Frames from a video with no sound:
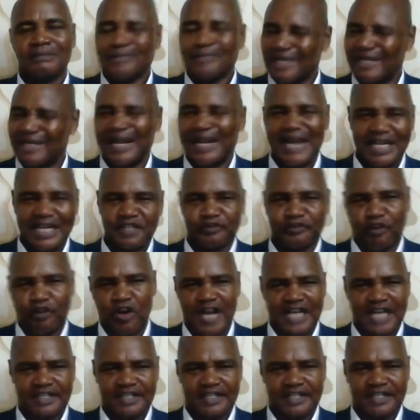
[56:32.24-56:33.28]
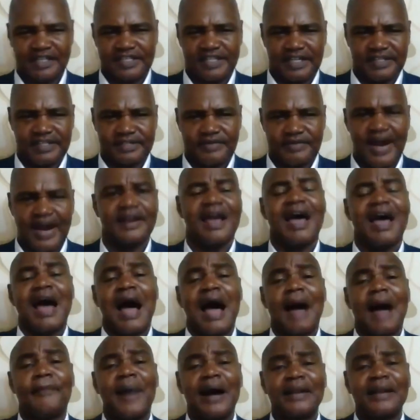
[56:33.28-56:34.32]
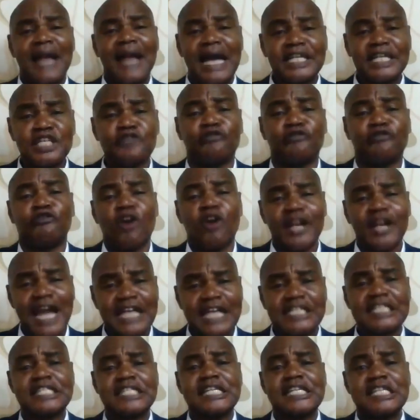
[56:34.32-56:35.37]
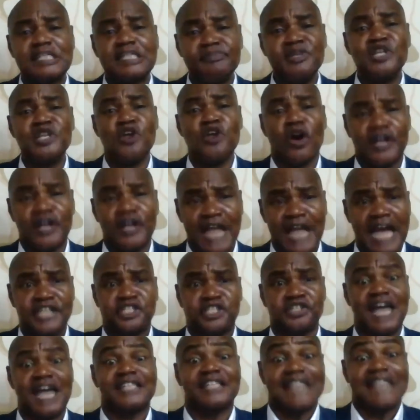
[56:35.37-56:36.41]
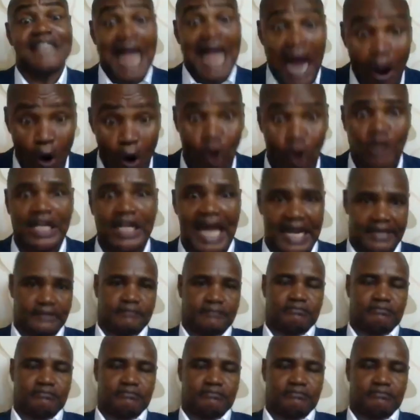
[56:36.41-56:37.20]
either 94 or 96, right? About 94, 96 million Nigerians are online.